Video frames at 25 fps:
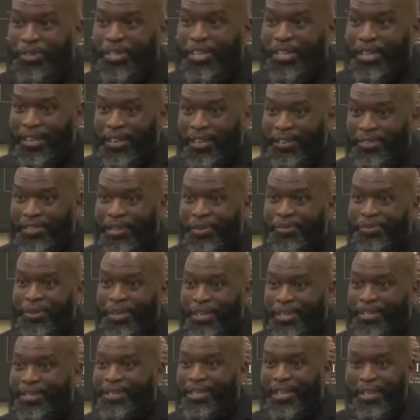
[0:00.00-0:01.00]
the kids that were
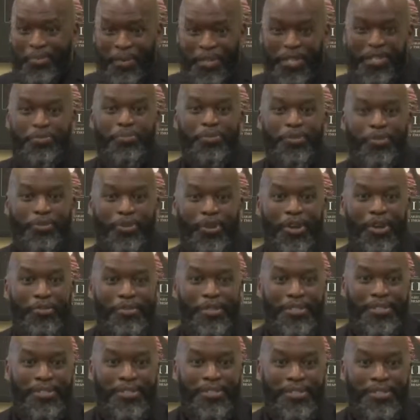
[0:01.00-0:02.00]
in the EBD program
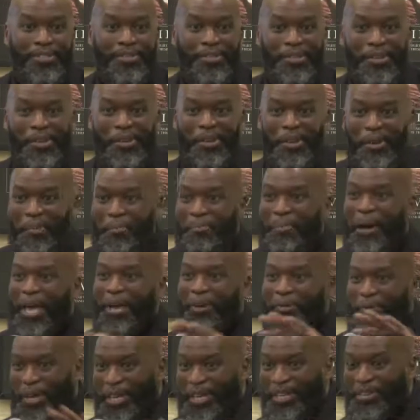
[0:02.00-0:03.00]
was in the
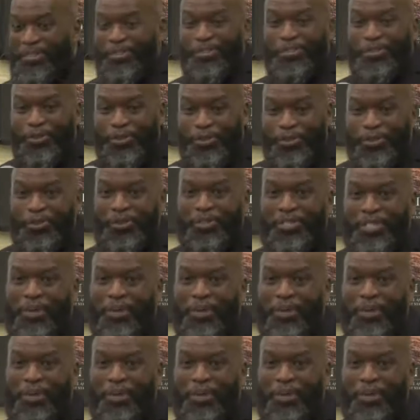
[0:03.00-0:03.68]
bike wing of the school,